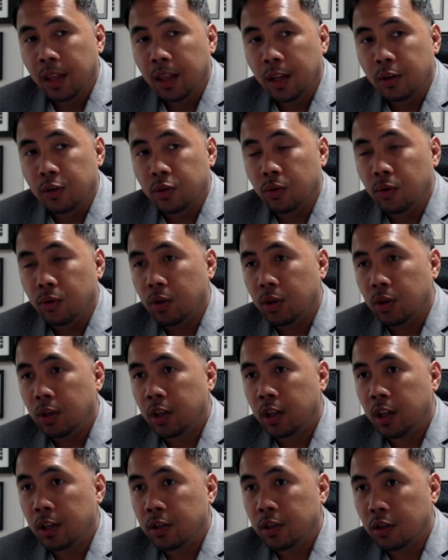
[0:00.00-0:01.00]
So
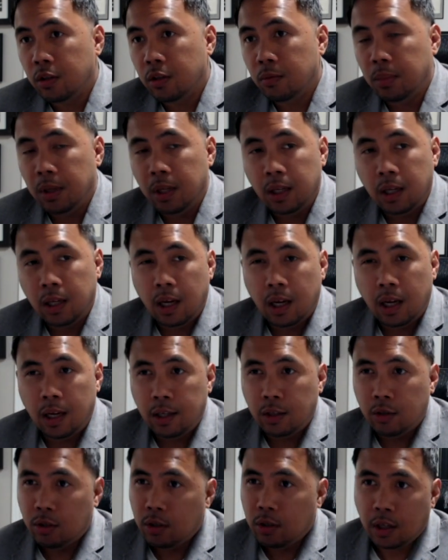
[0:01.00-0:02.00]
this could be
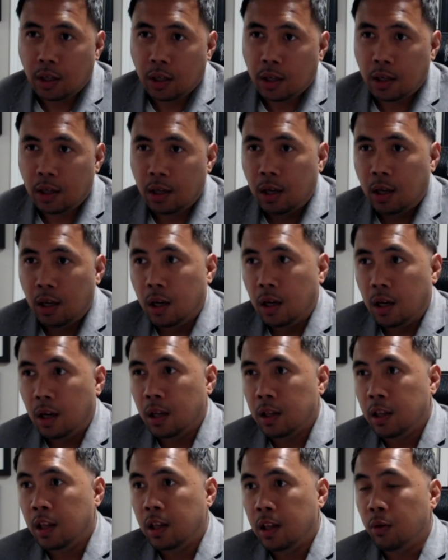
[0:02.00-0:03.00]

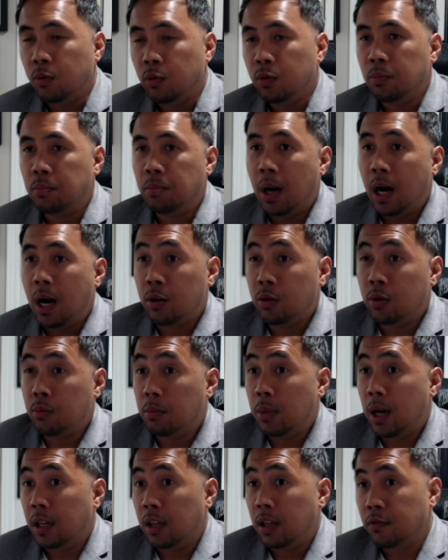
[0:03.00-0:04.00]
they would borrow
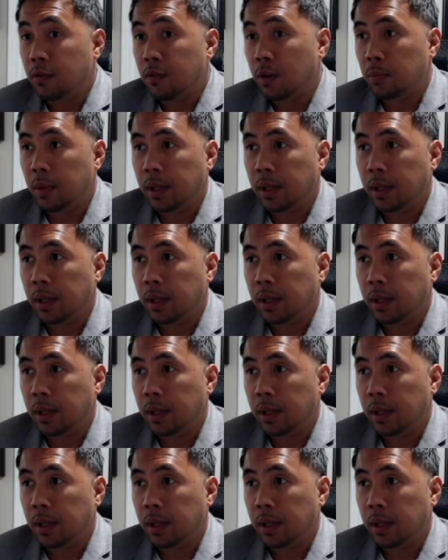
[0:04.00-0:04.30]
money from the